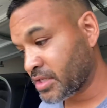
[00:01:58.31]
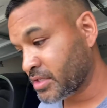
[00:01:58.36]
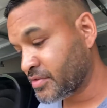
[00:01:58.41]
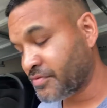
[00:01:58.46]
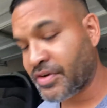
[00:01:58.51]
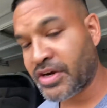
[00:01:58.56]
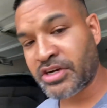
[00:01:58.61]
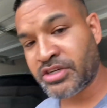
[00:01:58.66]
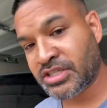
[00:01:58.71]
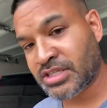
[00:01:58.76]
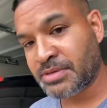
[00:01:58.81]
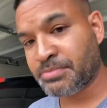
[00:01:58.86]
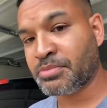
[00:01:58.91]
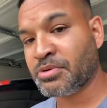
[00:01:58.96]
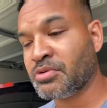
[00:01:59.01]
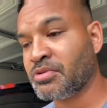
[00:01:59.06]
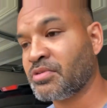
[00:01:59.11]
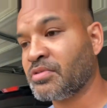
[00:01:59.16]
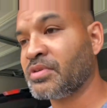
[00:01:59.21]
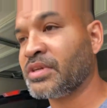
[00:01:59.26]
It's very
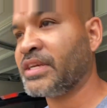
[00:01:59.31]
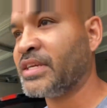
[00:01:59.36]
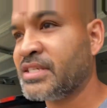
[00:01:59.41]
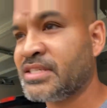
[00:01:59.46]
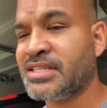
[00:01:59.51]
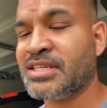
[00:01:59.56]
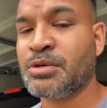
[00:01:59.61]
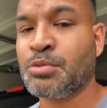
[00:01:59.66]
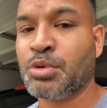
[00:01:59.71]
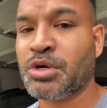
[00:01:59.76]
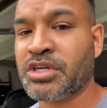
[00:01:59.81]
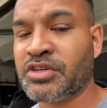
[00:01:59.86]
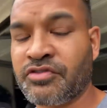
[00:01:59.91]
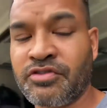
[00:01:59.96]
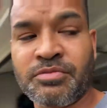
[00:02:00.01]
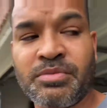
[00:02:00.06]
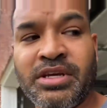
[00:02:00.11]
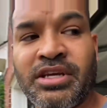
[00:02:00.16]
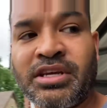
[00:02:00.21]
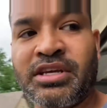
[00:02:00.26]
simple, easy, works for
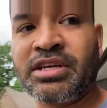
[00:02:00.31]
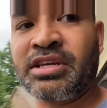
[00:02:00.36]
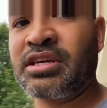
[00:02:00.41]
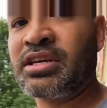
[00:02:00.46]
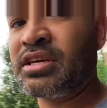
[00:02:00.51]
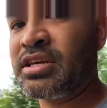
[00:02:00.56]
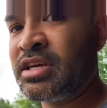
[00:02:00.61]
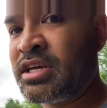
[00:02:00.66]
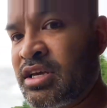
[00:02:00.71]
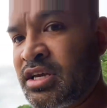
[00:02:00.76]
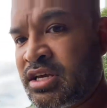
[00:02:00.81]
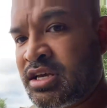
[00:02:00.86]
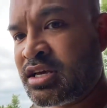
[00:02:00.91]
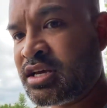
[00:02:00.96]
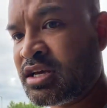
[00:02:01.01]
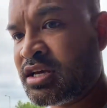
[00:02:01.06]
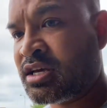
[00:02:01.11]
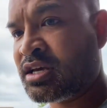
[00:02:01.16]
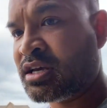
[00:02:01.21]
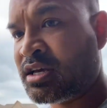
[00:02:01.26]
me
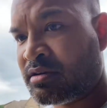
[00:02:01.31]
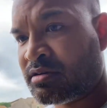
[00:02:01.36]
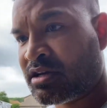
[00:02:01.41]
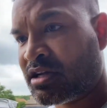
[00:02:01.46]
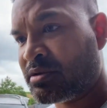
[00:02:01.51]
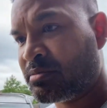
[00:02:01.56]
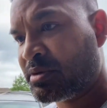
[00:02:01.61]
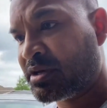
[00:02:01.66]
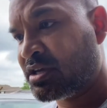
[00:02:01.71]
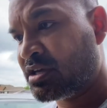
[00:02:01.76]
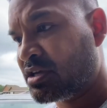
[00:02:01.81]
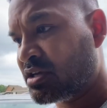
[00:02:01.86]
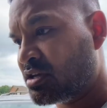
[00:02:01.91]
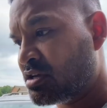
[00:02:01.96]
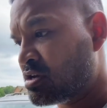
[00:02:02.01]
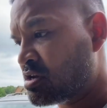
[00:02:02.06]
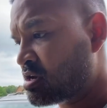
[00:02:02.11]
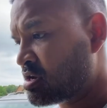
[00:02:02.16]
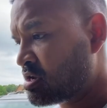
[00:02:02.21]
going to be